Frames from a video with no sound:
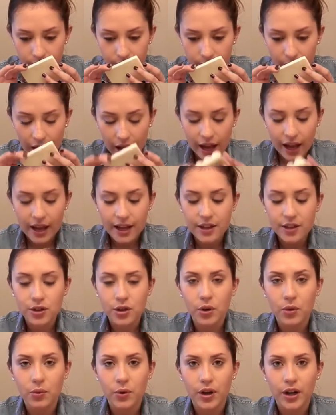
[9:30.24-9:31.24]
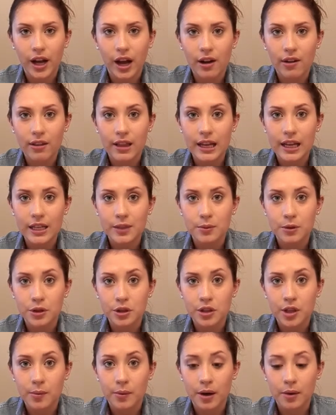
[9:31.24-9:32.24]
I don't work out like as much
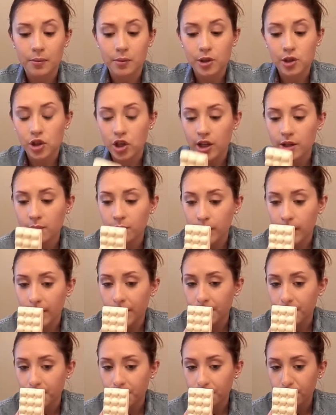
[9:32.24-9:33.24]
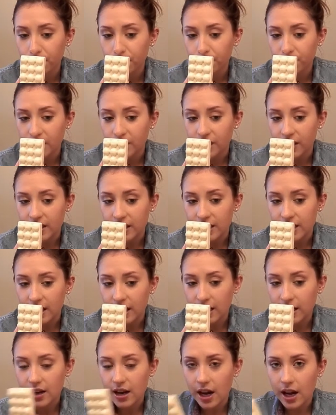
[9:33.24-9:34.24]
as I probably should, but if I
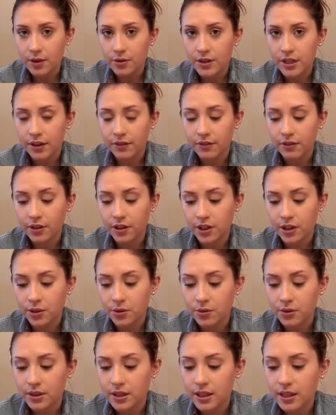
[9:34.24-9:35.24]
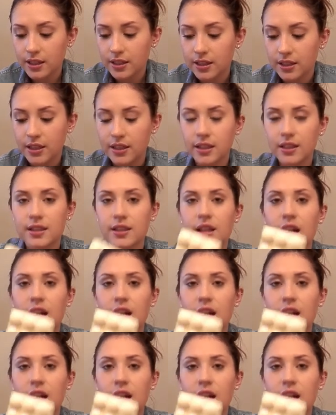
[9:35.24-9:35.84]
did, I would definitely use these. This is the